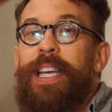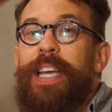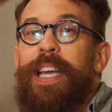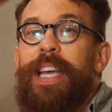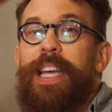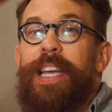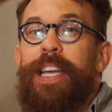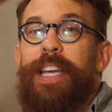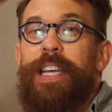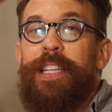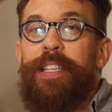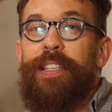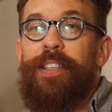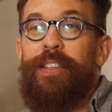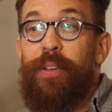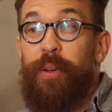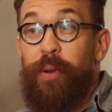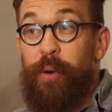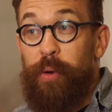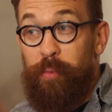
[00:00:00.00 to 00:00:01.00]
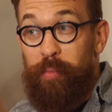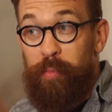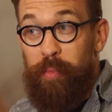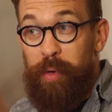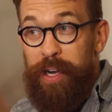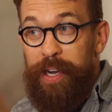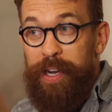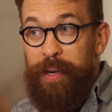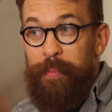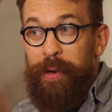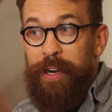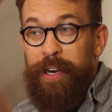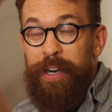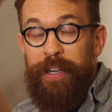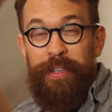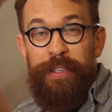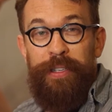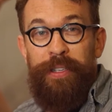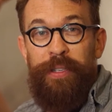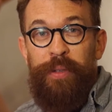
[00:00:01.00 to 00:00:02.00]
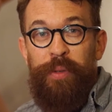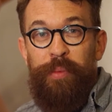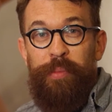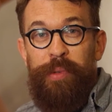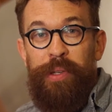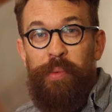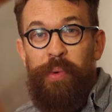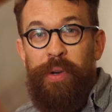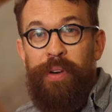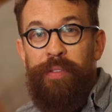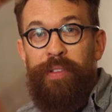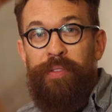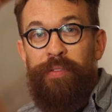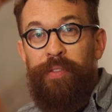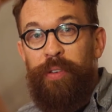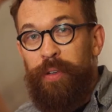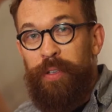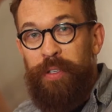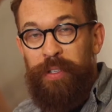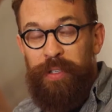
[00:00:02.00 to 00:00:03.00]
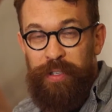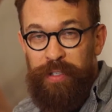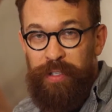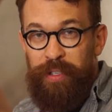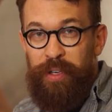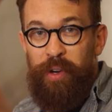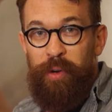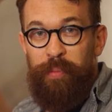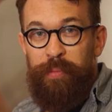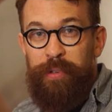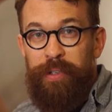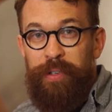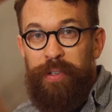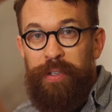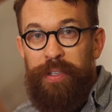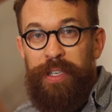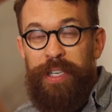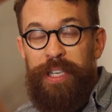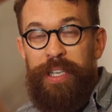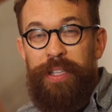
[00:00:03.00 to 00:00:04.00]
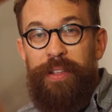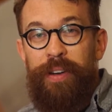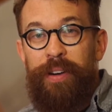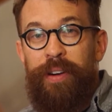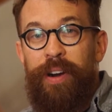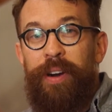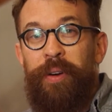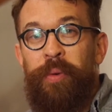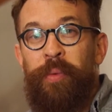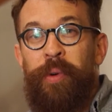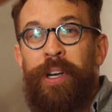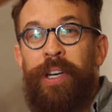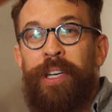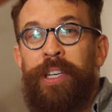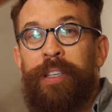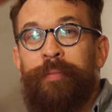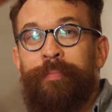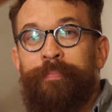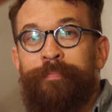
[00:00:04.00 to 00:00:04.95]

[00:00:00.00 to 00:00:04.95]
And so I'm honored to be one of the first sculptors in their art walk.